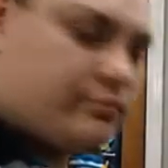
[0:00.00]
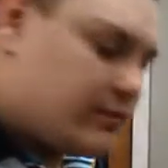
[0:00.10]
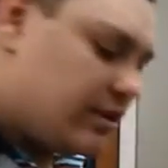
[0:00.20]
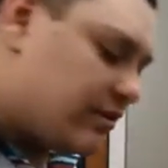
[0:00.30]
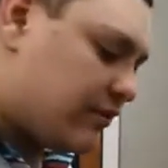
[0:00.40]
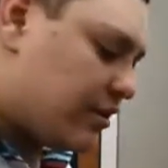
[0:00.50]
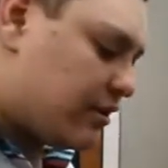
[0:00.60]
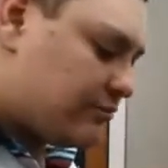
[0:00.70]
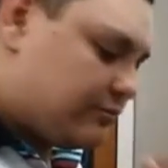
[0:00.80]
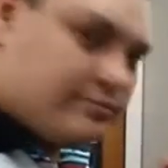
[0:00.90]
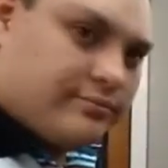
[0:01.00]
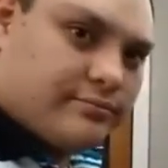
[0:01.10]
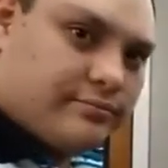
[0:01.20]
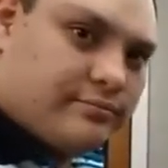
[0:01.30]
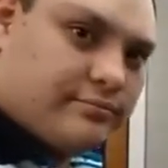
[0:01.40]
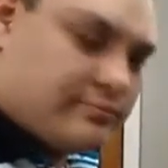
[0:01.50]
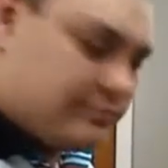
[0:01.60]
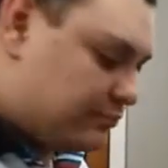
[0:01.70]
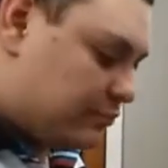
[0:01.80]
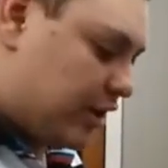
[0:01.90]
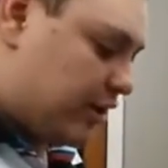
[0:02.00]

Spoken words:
find out. We cut.